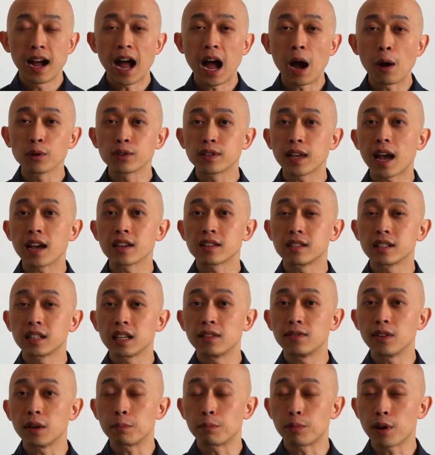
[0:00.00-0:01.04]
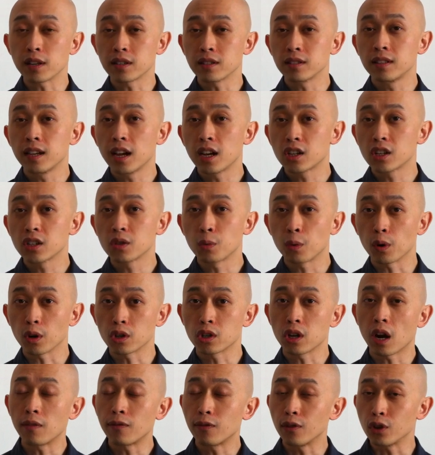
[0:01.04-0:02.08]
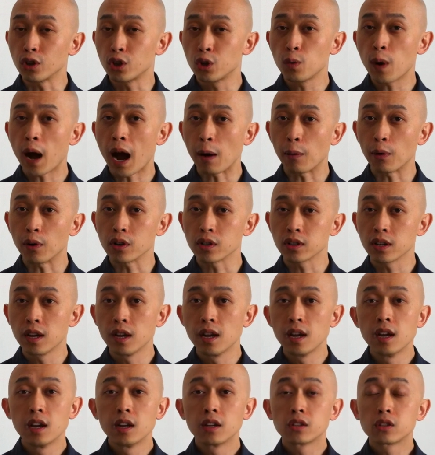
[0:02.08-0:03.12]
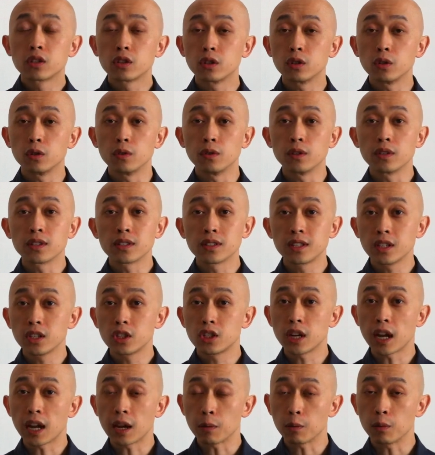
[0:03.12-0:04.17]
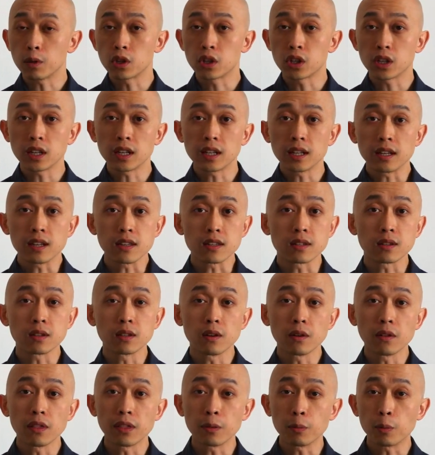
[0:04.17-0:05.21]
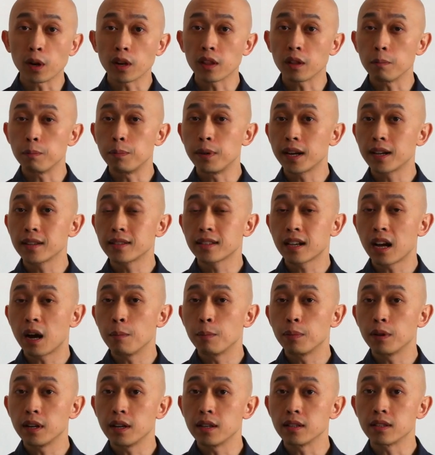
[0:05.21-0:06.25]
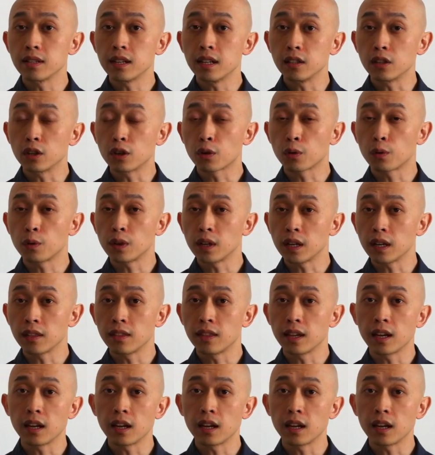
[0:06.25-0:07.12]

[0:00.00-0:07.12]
I was asked to give a presentations workshop for 2 hours to CJ, which is one of the biggest companies in Korea.